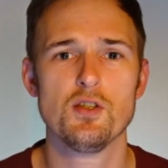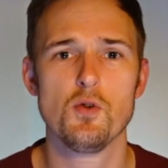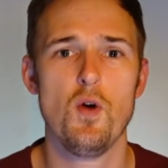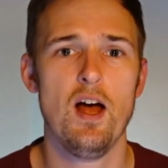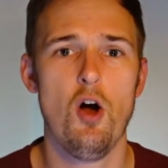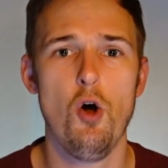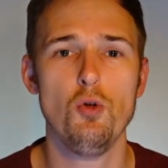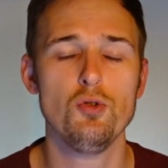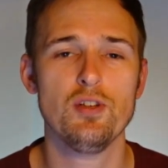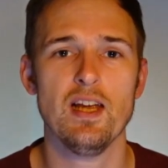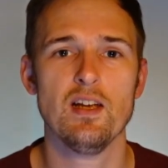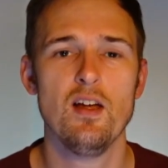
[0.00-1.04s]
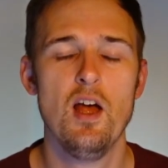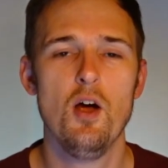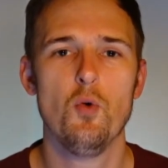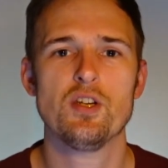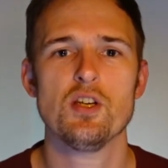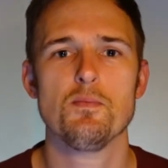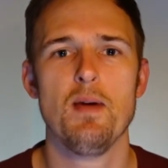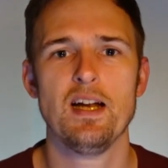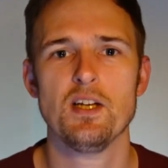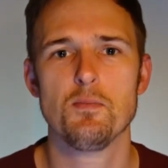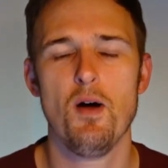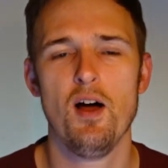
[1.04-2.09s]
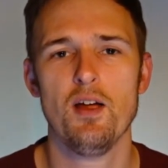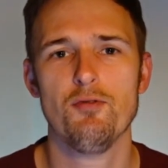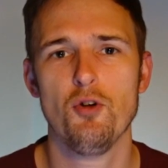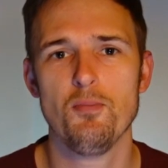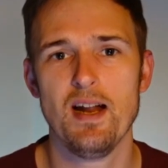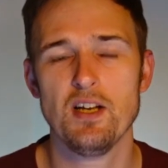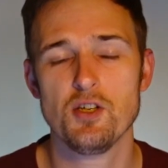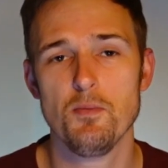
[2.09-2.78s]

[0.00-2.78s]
Square holding, which is managed by fund manager